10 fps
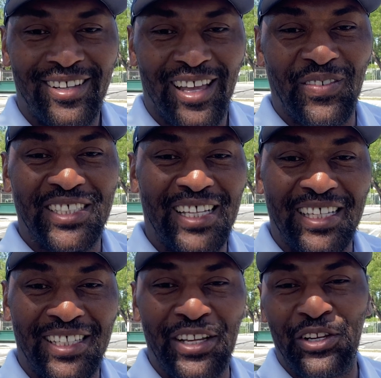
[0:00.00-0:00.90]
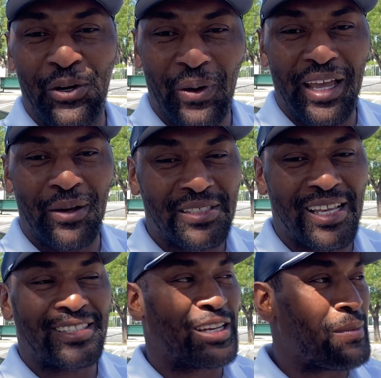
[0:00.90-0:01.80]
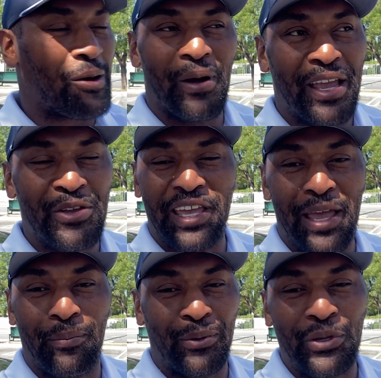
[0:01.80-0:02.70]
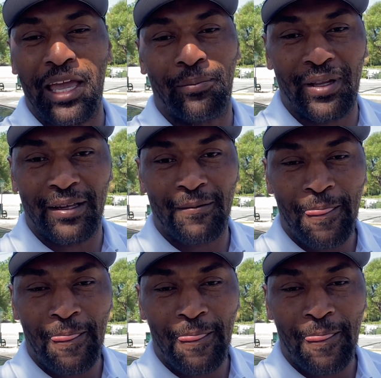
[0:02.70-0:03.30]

If it's not done your way, if it's not done my way, you can't play.